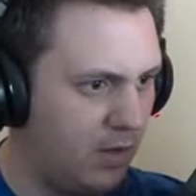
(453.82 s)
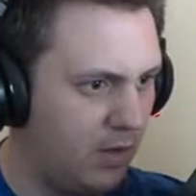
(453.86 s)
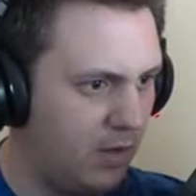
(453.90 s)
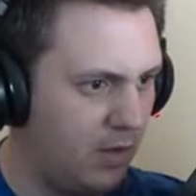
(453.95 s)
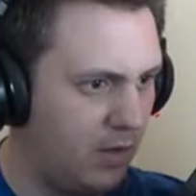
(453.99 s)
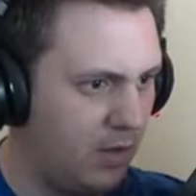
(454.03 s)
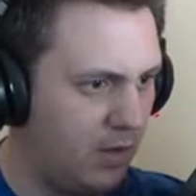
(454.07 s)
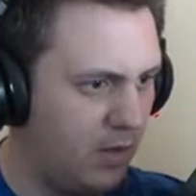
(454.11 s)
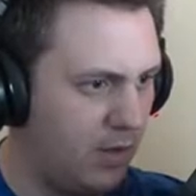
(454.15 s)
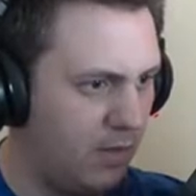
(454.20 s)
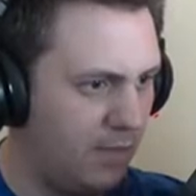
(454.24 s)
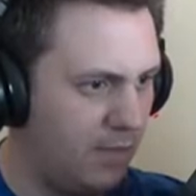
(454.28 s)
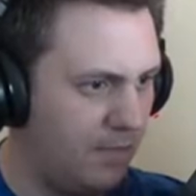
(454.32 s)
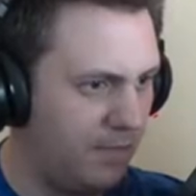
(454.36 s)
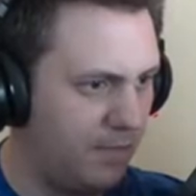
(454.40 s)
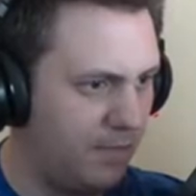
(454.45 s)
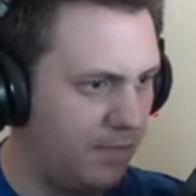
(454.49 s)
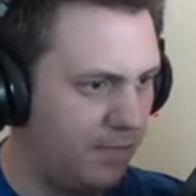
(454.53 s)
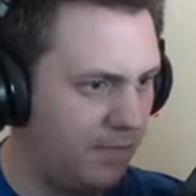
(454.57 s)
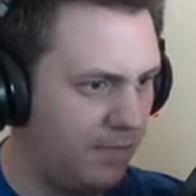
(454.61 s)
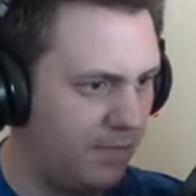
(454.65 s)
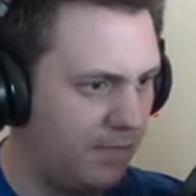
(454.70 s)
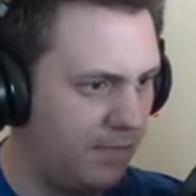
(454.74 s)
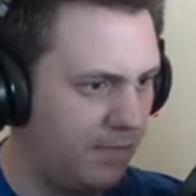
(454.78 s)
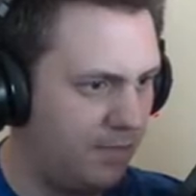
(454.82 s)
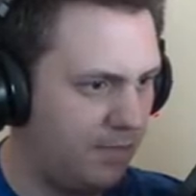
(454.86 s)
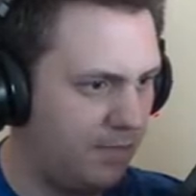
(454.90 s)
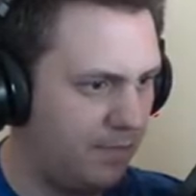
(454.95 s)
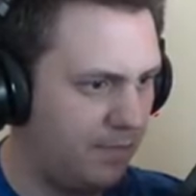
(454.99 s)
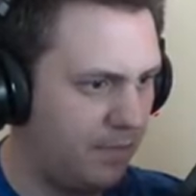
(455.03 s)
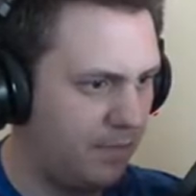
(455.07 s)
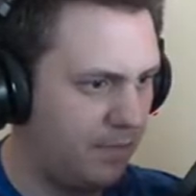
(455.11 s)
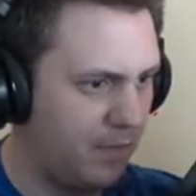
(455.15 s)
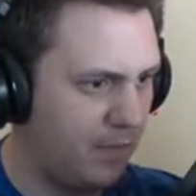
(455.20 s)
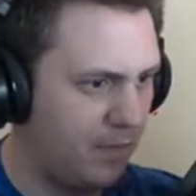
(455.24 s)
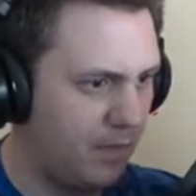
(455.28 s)
Um.
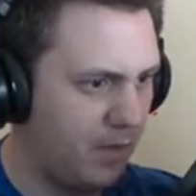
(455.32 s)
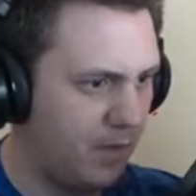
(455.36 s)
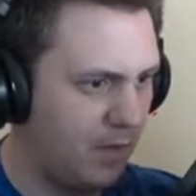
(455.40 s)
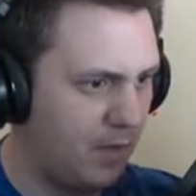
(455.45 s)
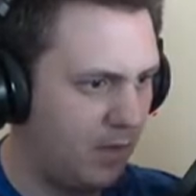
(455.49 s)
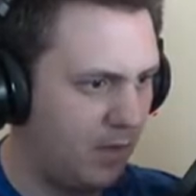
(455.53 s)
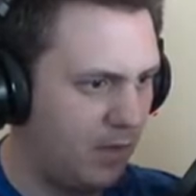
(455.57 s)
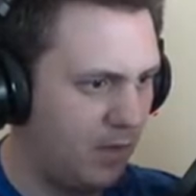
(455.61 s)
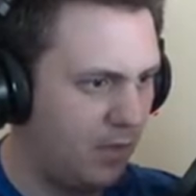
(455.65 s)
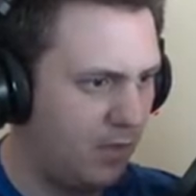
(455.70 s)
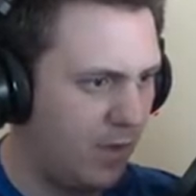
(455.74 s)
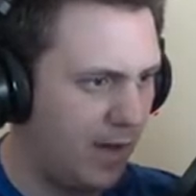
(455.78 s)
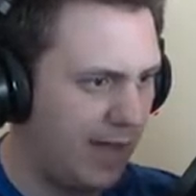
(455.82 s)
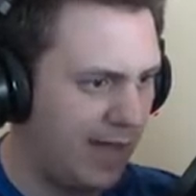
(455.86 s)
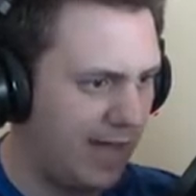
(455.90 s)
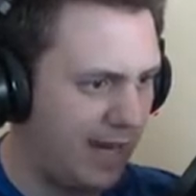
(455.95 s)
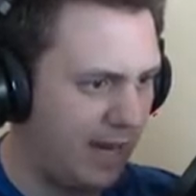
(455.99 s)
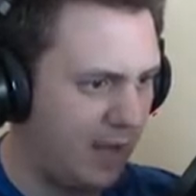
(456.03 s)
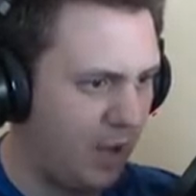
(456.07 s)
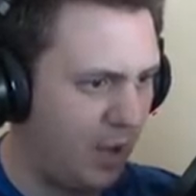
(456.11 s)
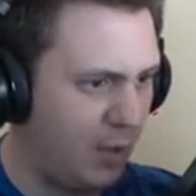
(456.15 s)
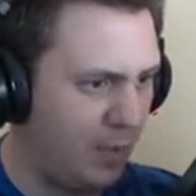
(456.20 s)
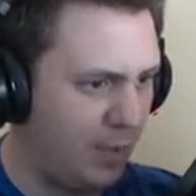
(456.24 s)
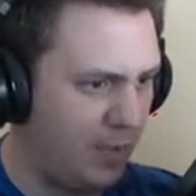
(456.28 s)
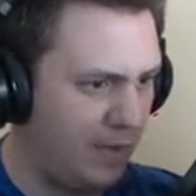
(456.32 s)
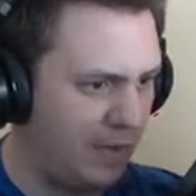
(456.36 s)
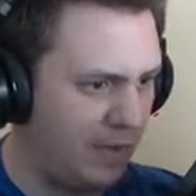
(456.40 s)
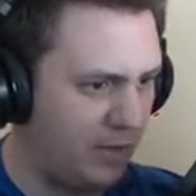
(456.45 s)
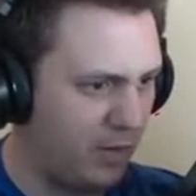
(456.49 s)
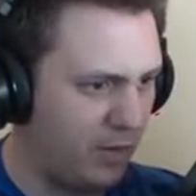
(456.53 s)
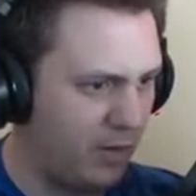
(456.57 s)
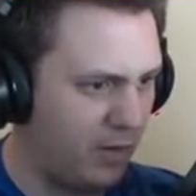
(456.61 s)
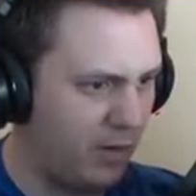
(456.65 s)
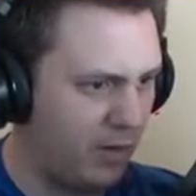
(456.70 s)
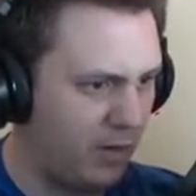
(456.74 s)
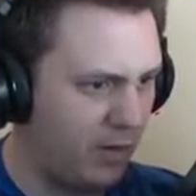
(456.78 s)
Why can't I open that
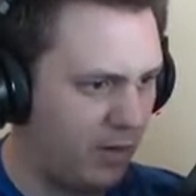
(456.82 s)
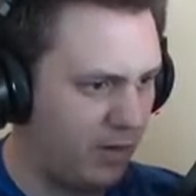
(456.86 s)
door?